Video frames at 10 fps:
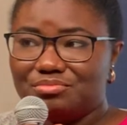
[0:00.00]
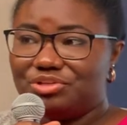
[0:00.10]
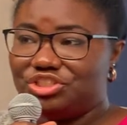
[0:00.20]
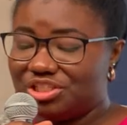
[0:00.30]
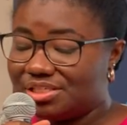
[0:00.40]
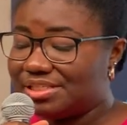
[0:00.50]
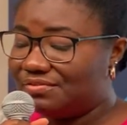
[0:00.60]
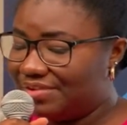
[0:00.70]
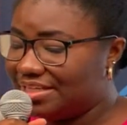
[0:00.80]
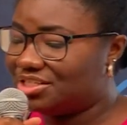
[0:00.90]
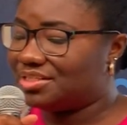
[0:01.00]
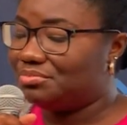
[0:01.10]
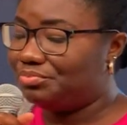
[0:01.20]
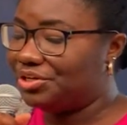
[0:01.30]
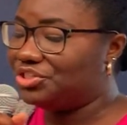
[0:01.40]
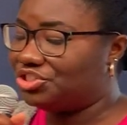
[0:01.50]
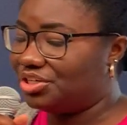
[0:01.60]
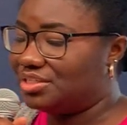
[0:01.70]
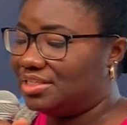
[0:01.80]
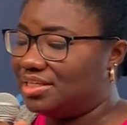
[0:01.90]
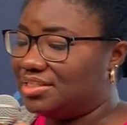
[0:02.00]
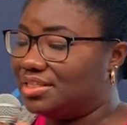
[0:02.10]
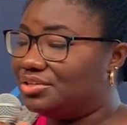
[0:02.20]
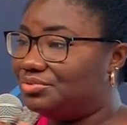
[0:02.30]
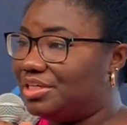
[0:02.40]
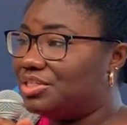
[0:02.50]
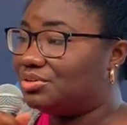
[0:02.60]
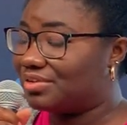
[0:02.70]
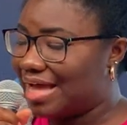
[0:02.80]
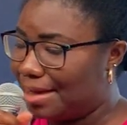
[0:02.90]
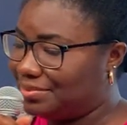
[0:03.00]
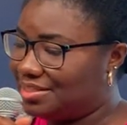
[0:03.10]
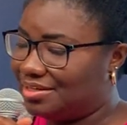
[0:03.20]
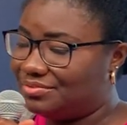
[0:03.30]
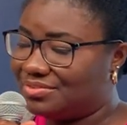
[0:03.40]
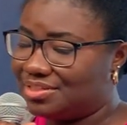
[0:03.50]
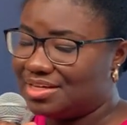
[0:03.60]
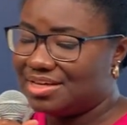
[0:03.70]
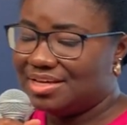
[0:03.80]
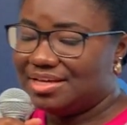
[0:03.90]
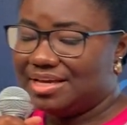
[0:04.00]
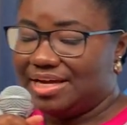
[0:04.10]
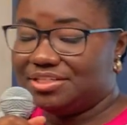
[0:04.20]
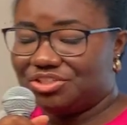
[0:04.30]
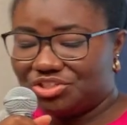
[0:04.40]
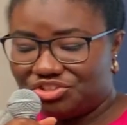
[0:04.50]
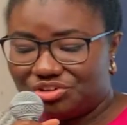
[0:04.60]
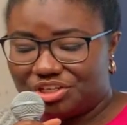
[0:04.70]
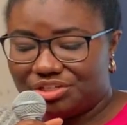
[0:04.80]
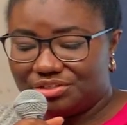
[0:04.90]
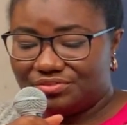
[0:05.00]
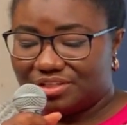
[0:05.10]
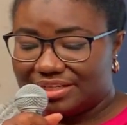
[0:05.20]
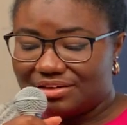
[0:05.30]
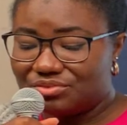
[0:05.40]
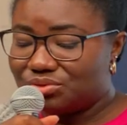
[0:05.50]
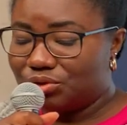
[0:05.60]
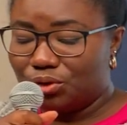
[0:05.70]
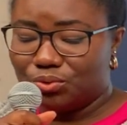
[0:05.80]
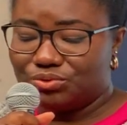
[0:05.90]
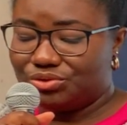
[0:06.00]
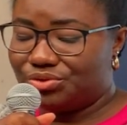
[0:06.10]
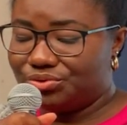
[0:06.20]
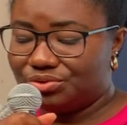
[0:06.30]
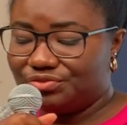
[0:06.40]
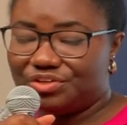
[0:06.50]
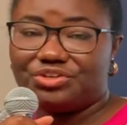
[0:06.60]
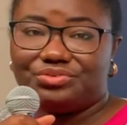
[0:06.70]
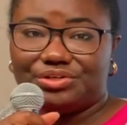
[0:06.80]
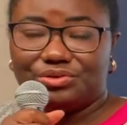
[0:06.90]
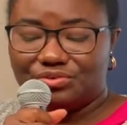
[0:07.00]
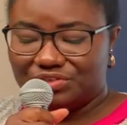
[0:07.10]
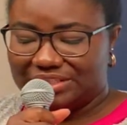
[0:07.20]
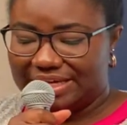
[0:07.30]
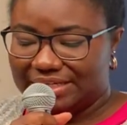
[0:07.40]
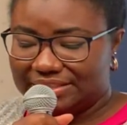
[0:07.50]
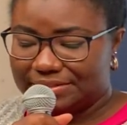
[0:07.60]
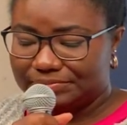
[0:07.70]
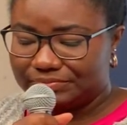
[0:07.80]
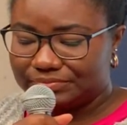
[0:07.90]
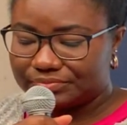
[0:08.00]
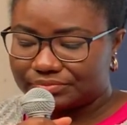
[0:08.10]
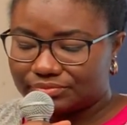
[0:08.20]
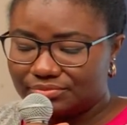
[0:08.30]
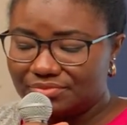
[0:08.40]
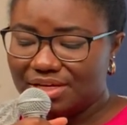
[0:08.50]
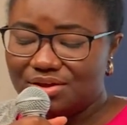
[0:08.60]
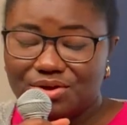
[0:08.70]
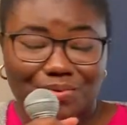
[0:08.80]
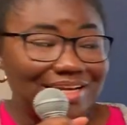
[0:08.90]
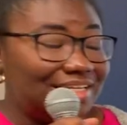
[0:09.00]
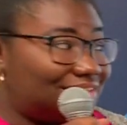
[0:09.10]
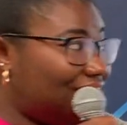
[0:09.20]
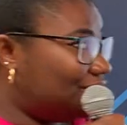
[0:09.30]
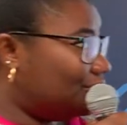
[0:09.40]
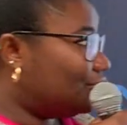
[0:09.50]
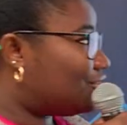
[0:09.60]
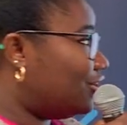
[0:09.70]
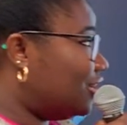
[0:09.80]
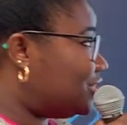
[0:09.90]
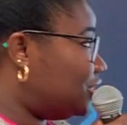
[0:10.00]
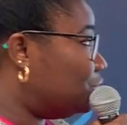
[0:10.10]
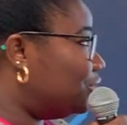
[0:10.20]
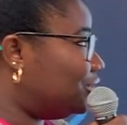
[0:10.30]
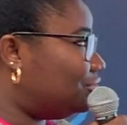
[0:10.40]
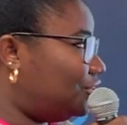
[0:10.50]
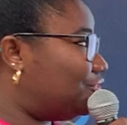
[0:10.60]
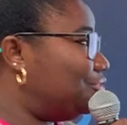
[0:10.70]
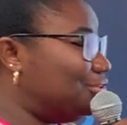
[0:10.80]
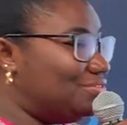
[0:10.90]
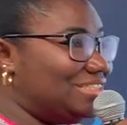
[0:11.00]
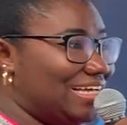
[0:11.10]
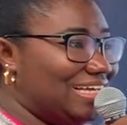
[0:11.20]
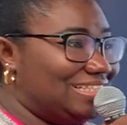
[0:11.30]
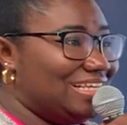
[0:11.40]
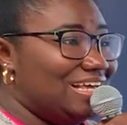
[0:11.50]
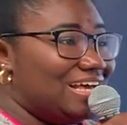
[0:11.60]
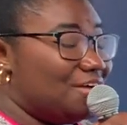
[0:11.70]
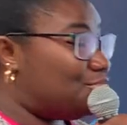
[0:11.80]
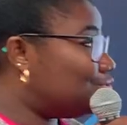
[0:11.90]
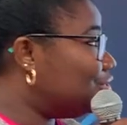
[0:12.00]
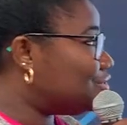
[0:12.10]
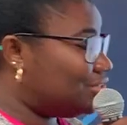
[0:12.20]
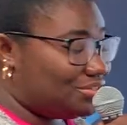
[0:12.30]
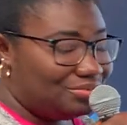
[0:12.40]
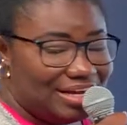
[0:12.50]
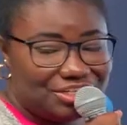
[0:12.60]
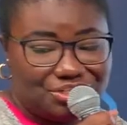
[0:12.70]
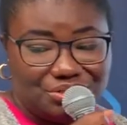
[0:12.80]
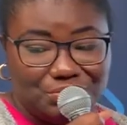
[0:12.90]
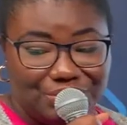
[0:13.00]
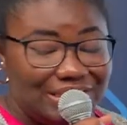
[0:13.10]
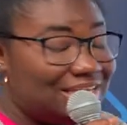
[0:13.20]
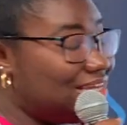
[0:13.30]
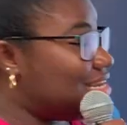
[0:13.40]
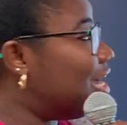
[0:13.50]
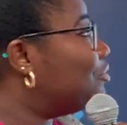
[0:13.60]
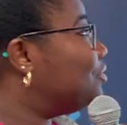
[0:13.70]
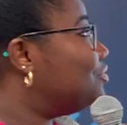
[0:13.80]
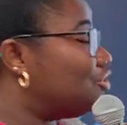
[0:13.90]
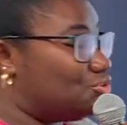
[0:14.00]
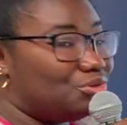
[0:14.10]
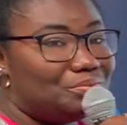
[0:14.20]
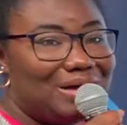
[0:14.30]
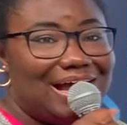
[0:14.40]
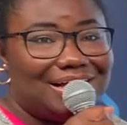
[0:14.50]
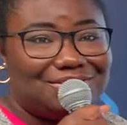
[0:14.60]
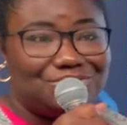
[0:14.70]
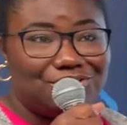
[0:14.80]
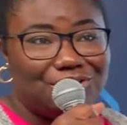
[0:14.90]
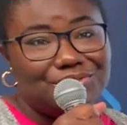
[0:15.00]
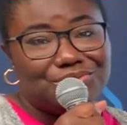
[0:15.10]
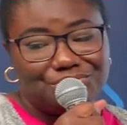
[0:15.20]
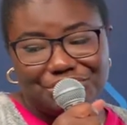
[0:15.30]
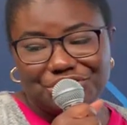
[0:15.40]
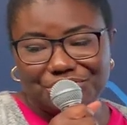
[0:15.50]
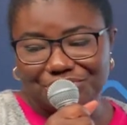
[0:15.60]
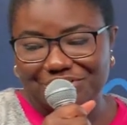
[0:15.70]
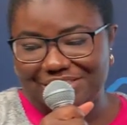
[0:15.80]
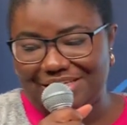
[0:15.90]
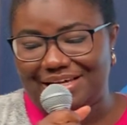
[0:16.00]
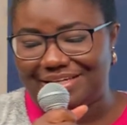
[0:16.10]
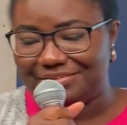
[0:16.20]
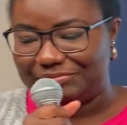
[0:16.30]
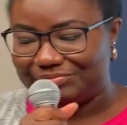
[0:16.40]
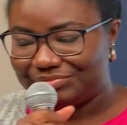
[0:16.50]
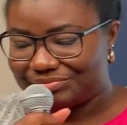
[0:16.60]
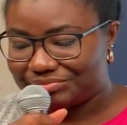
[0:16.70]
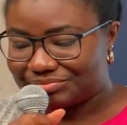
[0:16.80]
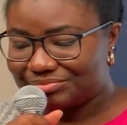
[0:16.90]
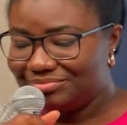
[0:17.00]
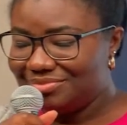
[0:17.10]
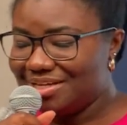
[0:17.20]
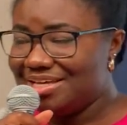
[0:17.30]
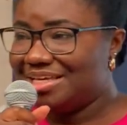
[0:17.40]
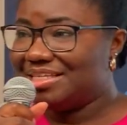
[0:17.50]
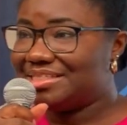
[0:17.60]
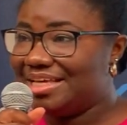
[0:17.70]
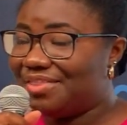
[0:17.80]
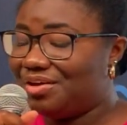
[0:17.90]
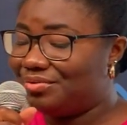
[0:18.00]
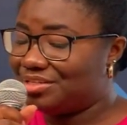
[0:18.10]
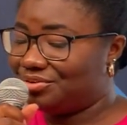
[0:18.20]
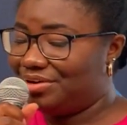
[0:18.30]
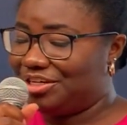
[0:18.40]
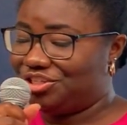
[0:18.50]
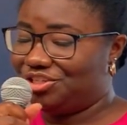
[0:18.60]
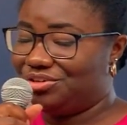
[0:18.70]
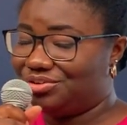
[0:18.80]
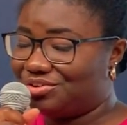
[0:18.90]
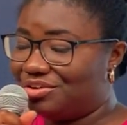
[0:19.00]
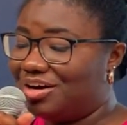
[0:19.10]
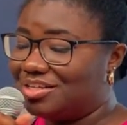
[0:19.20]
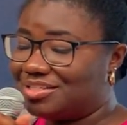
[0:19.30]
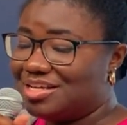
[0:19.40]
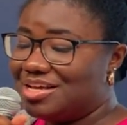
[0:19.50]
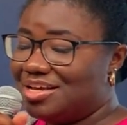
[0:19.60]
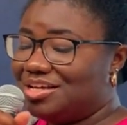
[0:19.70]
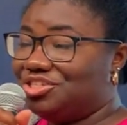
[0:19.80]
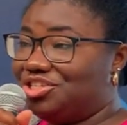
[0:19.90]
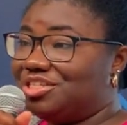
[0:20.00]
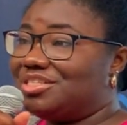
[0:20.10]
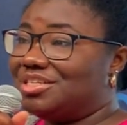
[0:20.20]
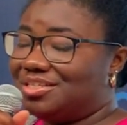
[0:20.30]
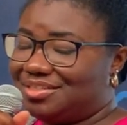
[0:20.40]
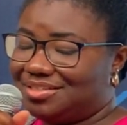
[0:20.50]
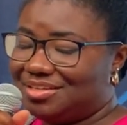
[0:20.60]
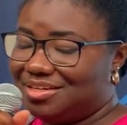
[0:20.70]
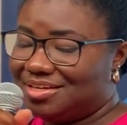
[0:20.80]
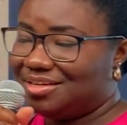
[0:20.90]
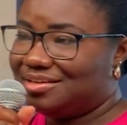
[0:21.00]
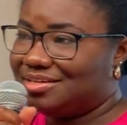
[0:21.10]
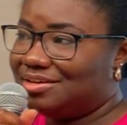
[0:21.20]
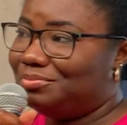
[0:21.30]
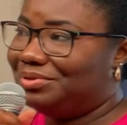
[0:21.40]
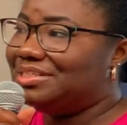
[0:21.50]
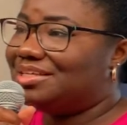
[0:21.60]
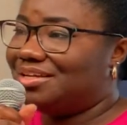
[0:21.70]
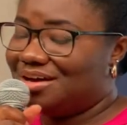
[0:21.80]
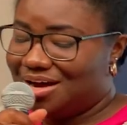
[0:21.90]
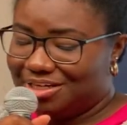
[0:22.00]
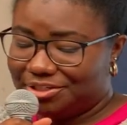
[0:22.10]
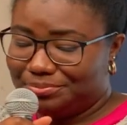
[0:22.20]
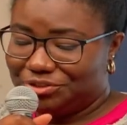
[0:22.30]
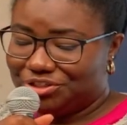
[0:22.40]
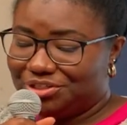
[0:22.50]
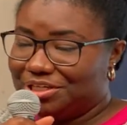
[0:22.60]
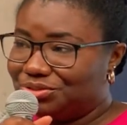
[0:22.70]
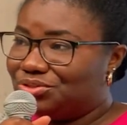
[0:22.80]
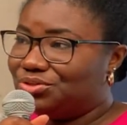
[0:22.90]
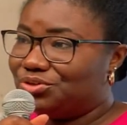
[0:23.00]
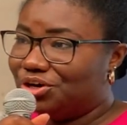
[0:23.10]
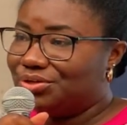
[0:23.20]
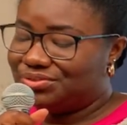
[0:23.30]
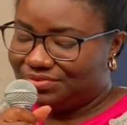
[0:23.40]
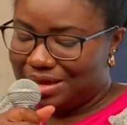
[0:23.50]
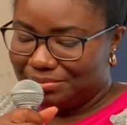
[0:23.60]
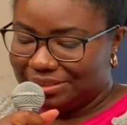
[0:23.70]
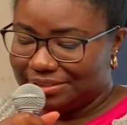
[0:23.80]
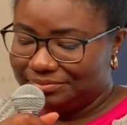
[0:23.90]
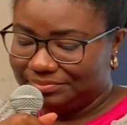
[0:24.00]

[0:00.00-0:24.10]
But Jesus avenges and brings justice in the release of captives and in the destruction of the devil's hold through the victory over death. When he died on the cross, he won the victory over death. And through his resurrection, he can now be restored back to God's original design. His death and resurrection on the cross, Jesus completed our adoption into God's family.